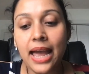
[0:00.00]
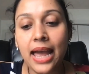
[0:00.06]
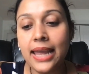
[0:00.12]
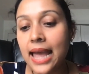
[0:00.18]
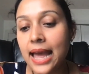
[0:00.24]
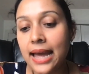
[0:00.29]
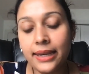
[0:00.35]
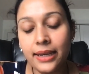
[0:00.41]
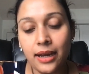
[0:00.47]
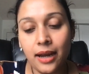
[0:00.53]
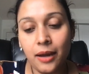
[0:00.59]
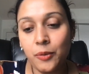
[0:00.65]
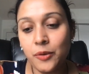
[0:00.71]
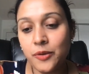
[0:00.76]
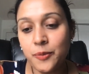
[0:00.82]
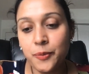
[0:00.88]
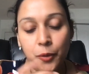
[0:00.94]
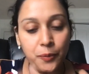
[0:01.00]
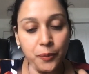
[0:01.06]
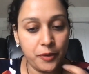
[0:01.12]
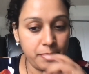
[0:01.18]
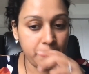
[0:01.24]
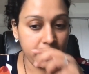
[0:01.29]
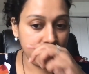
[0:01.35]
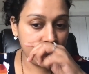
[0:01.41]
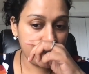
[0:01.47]
I was
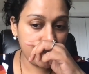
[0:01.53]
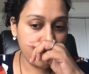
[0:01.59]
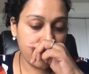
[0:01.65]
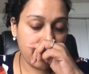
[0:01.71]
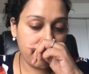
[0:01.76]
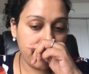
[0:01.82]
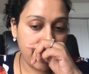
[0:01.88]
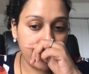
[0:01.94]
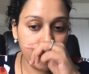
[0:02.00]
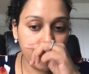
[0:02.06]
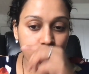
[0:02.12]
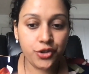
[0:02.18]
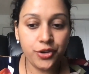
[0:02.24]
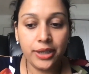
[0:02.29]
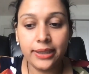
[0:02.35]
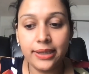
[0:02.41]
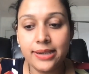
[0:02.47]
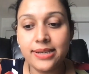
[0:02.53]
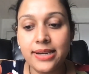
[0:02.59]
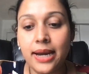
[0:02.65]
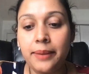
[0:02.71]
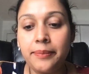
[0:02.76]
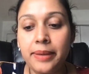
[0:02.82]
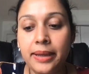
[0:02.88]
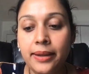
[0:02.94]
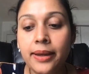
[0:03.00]
speaking to my manager at the
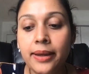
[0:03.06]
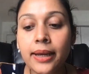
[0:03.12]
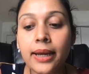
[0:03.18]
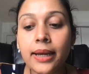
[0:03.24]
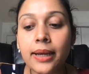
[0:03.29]
time, and